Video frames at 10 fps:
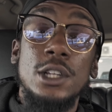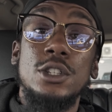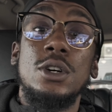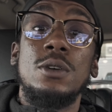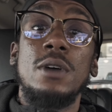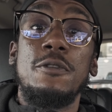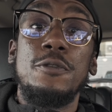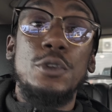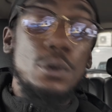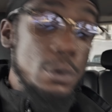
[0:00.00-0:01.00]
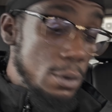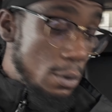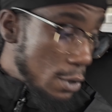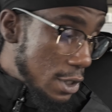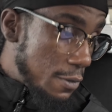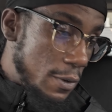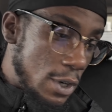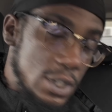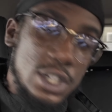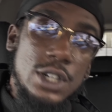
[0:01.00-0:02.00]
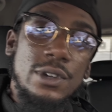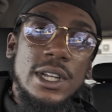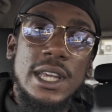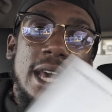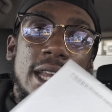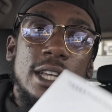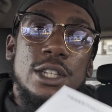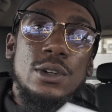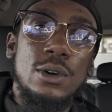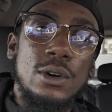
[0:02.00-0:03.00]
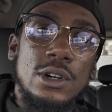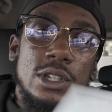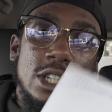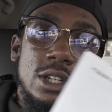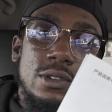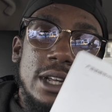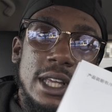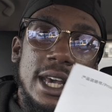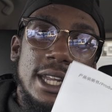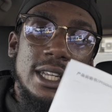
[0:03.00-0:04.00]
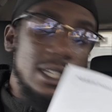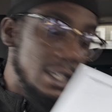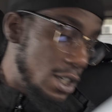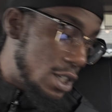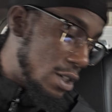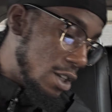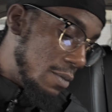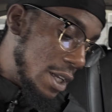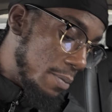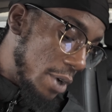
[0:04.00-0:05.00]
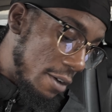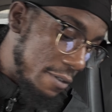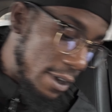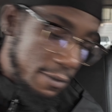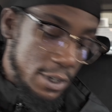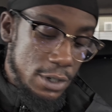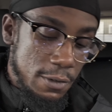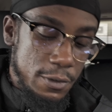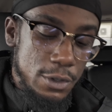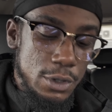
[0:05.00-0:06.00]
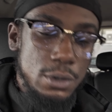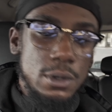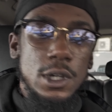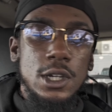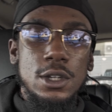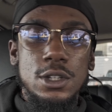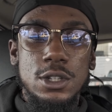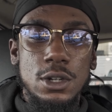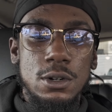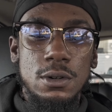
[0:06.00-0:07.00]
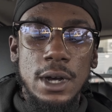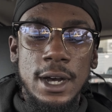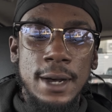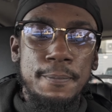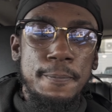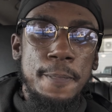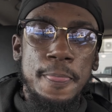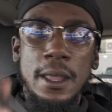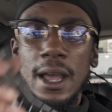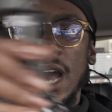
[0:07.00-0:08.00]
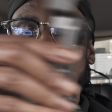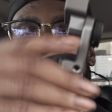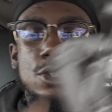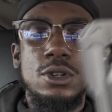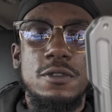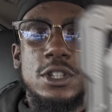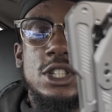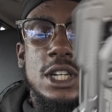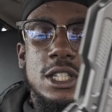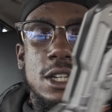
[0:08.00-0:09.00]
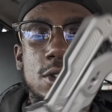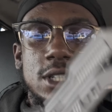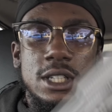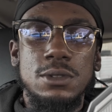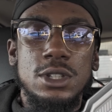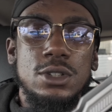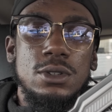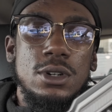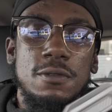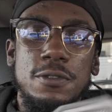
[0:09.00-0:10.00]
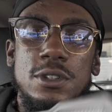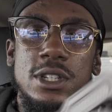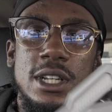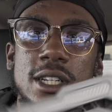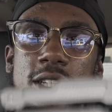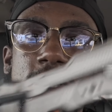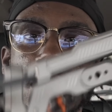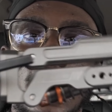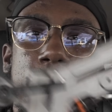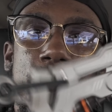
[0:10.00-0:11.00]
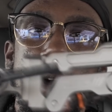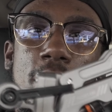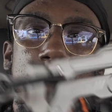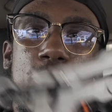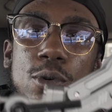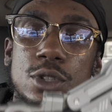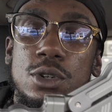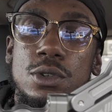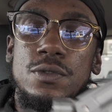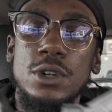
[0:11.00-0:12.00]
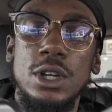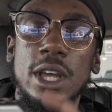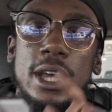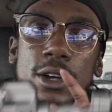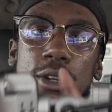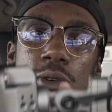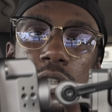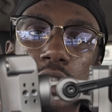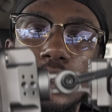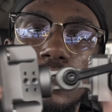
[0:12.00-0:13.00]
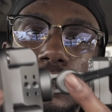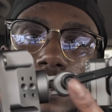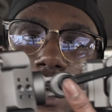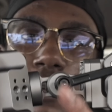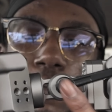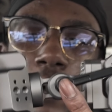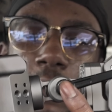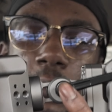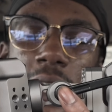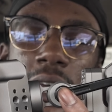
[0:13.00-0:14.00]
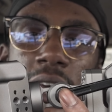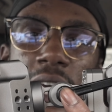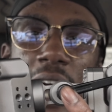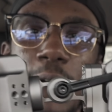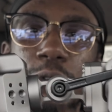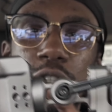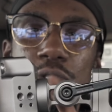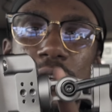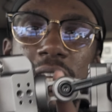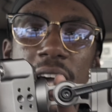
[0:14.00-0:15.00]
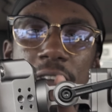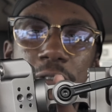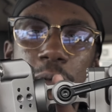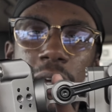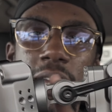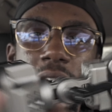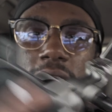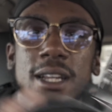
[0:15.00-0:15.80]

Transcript: So if you was considering getting this this is going to be the perfect video for you. So how you sort of adjust it, because it was sort of confusing at the start. Also, it can only screw in one way. I was screwing it the other way